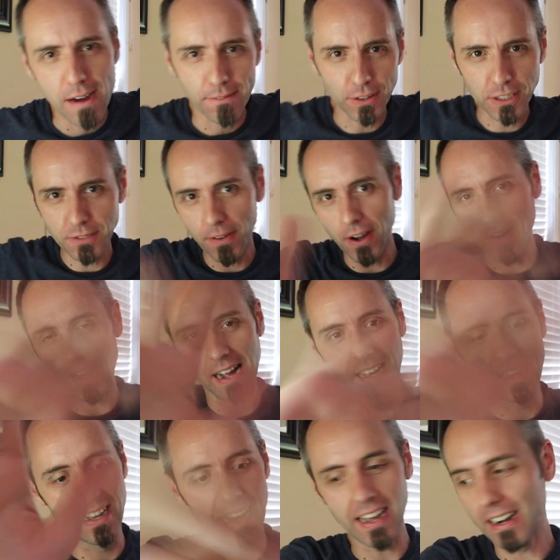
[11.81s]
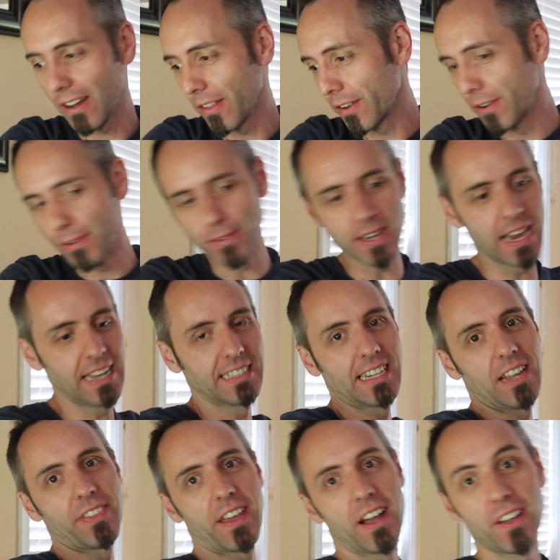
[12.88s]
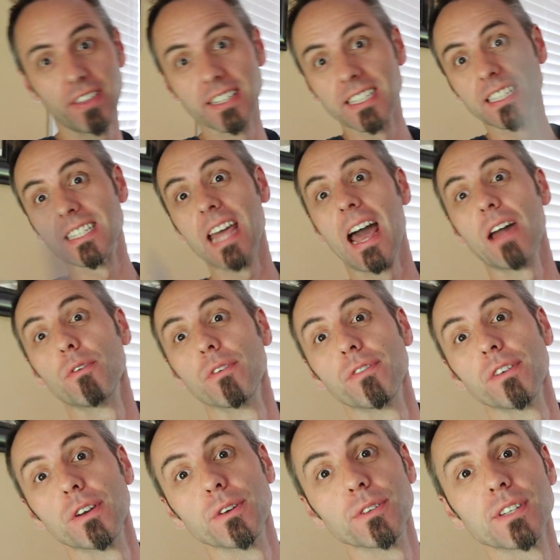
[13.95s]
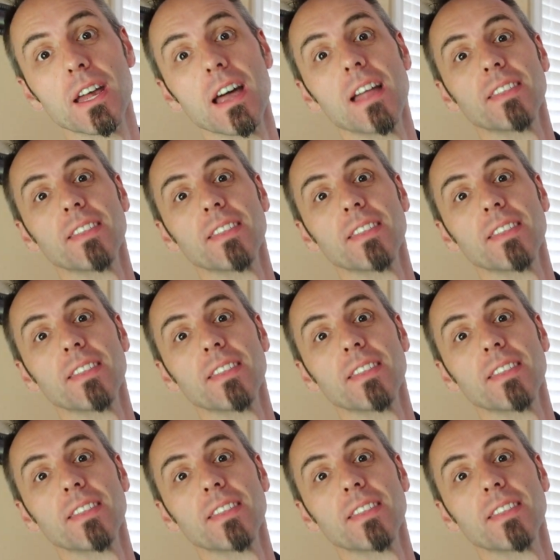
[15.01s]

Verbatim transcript: First of all, hi. Hi to all the new dads out there. This is Dad Reviews.